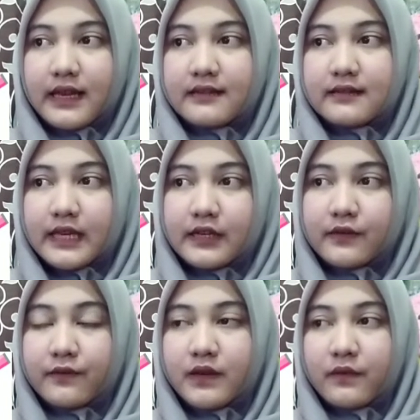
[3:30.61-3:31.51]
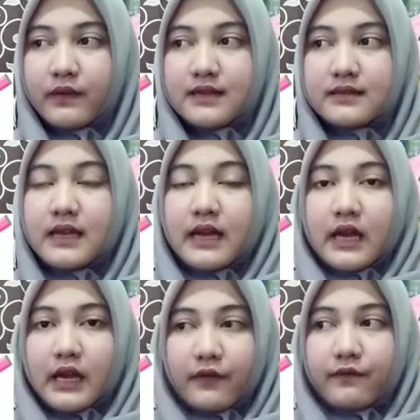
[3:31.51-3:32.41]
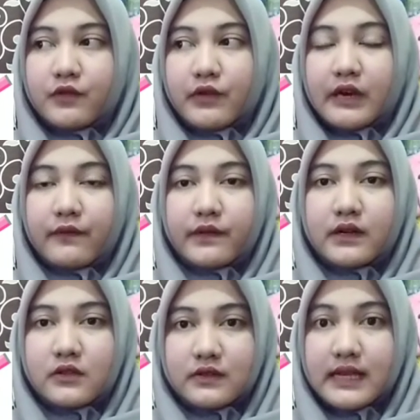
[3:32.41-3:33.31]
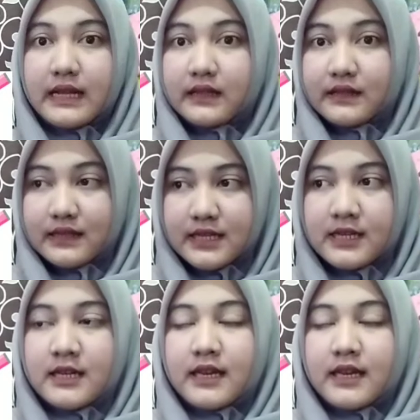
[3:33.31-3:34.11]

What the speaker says: And then the fifth is, have you ever used e-learning?